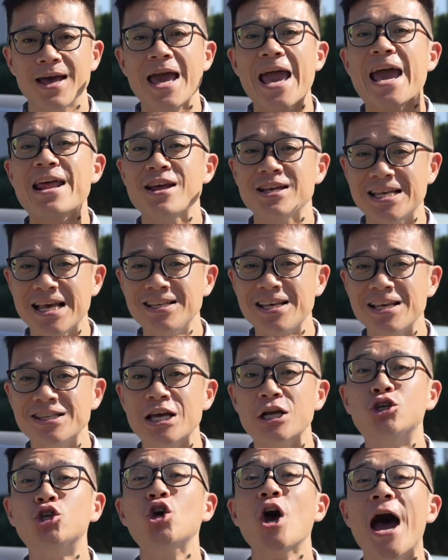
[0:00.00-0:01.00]
And this is
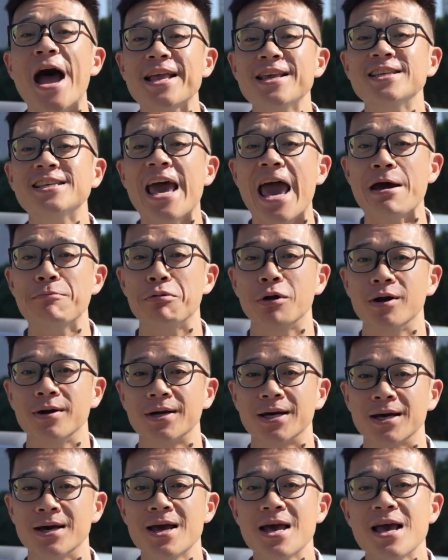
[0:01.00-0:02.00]
a Chinese
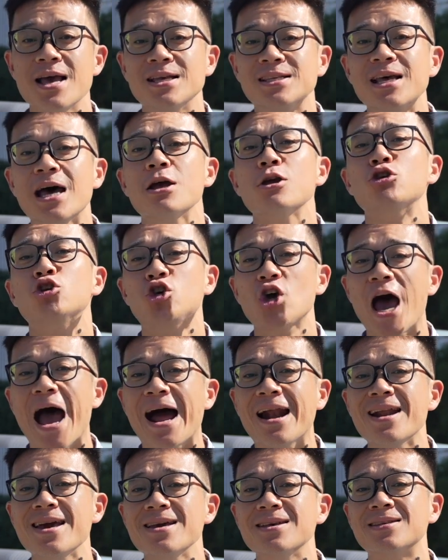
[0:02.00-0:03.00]
hamburger, the
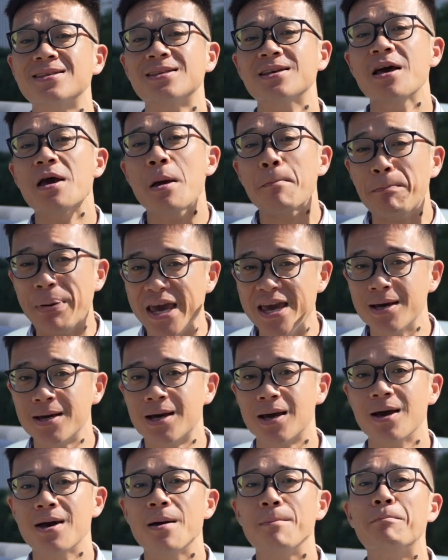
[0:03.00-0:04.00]
Charlie's
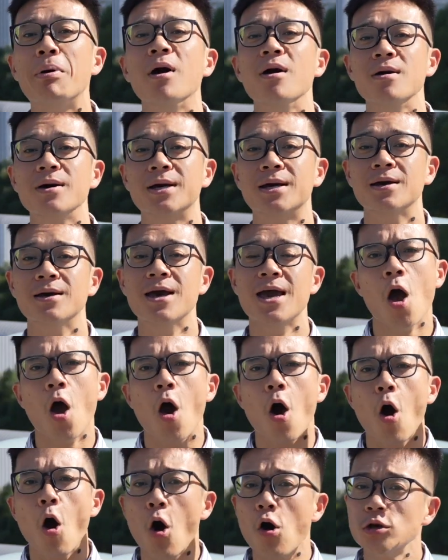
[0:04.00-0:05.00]
pink bird.
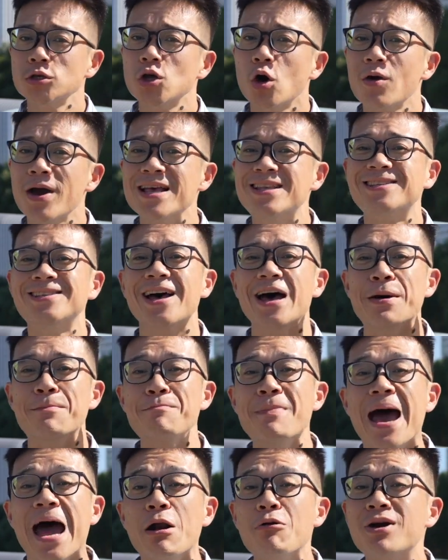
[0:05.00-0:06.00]
Although it's an
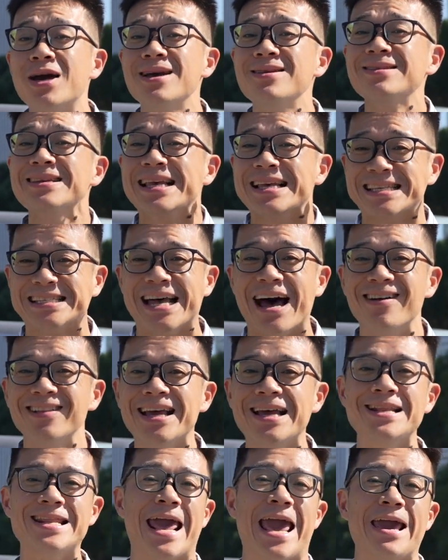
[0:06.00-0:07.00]
American
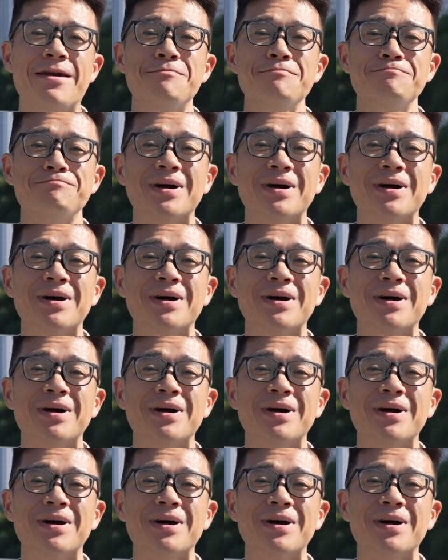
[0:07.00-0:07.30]
sounding name,